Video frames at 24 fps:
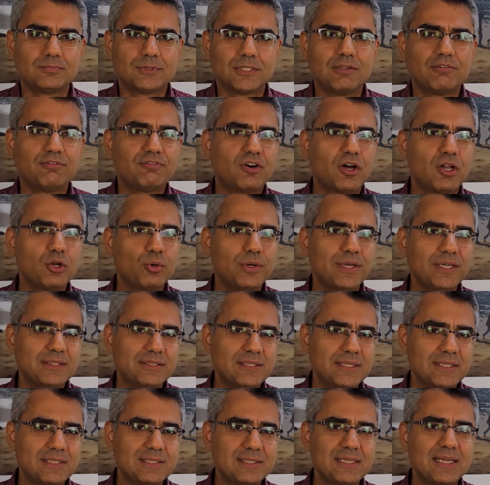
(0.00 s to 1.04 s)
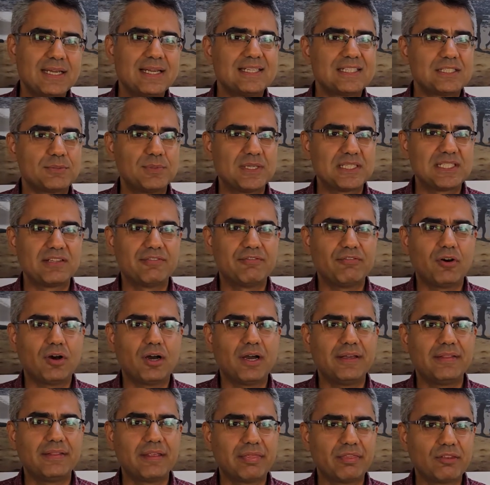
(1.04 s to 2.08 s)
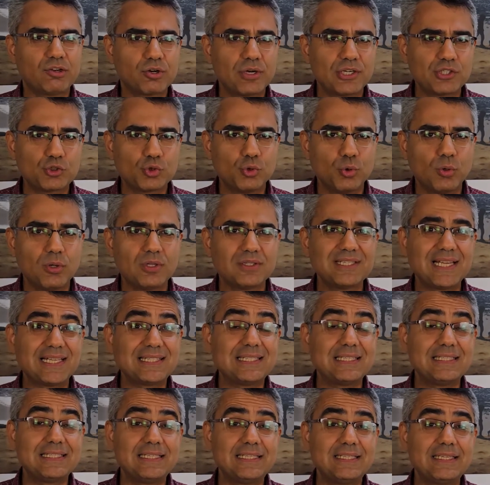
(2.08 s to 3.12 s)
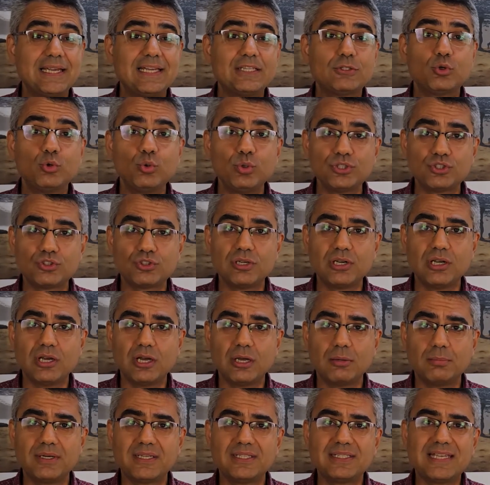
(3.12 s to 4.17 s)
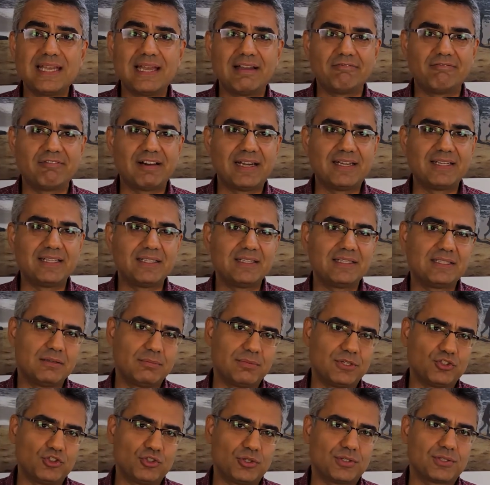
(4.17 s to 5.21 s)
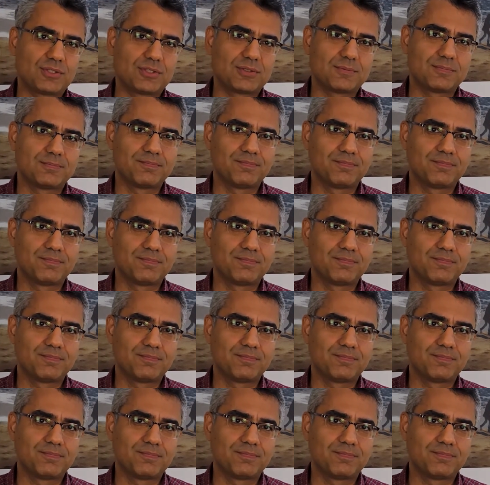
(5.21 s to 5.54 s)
Following this, specify the threshold that indicate good reliability and validity measures.